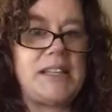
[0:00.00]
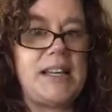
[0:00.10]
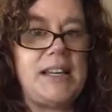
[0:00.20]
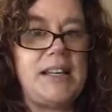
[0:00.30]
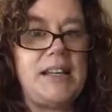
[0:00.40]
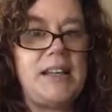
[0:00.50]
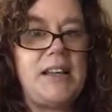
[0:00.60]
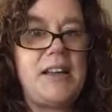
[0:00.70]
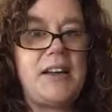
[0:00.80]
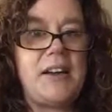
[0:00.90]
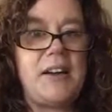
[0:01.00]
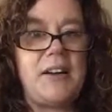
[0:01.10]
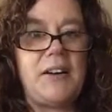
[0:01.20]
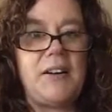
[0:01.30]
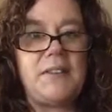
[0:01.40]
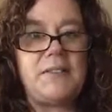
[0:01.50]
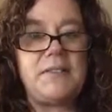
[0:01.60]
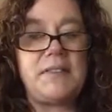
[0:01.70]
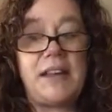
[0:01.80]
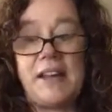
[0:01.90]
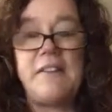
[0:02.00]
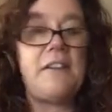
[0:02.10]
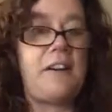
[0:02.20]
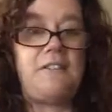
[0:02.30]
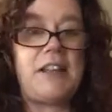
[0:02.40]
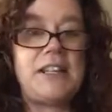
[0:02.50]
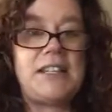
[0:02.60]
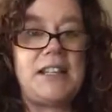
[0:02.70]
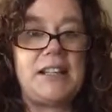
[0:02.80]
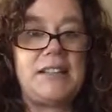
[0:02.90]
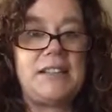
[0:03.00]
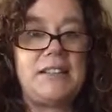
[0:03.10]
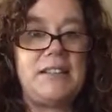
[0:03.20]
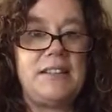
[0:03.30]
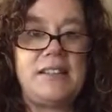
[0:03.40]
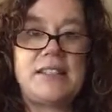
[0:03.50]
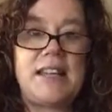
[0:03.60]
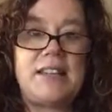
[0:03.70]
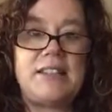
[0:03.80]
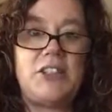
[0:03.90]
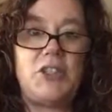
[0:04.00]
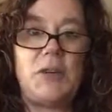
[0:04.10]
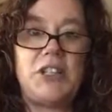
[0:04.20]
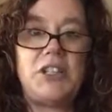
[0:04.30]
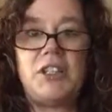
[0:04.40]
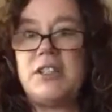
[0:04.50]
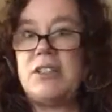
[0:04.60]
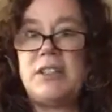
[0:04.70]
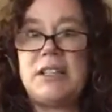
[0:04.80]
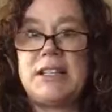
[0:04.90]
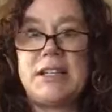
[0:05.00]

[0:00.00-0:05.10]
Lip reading: that are facing this kind of situation,